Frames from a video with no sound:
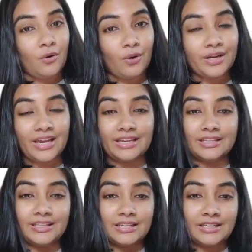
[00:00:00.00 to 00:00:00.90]
or
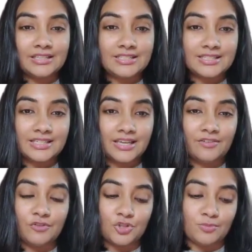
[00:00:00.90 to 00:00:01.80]
anything in
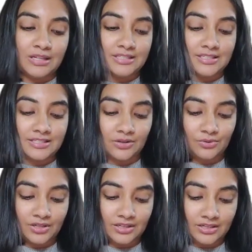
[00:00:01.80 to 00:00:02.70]
skin which bulges
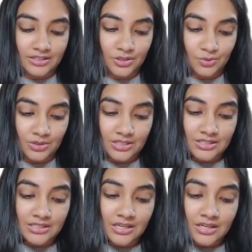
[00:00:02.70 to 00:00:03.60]
out, it
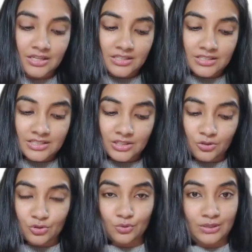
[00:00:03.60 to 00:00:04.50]
uses
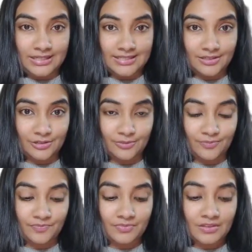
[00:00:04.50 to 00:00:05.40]
CO2 laser.
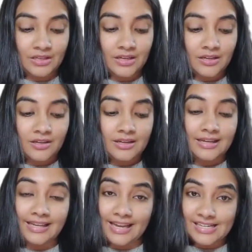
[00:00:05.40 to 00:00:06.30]

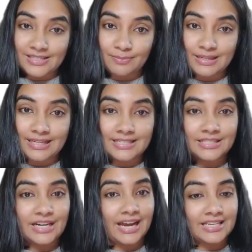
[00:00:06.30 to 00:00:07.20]
KTP
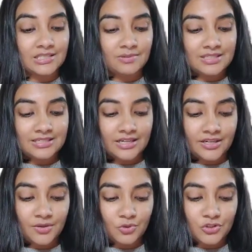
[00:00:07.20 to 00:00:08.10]
laser, as we
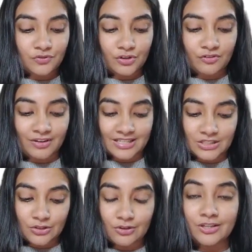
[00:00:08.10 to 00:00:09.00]
studied, was for
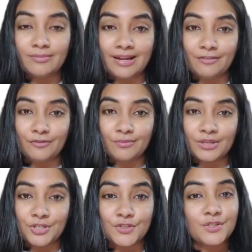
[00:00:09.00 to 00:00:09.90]
vascular
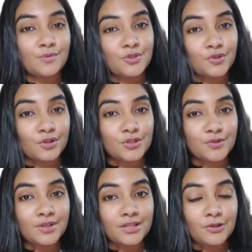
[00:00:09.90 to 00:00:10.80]
malformations, which
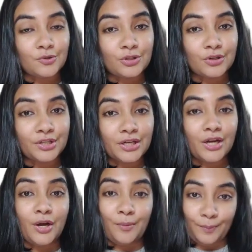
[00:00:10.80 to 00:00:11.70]
also include your
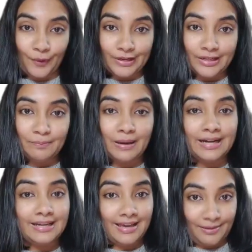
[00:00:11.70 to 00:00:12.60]
polyp
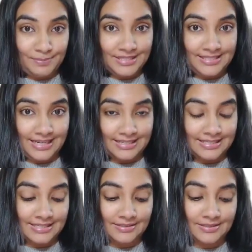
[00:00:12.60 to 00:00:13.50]
and
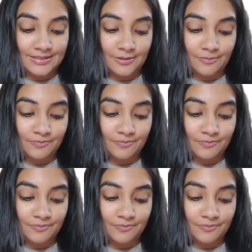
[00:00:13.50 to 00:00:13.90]
epistaxis.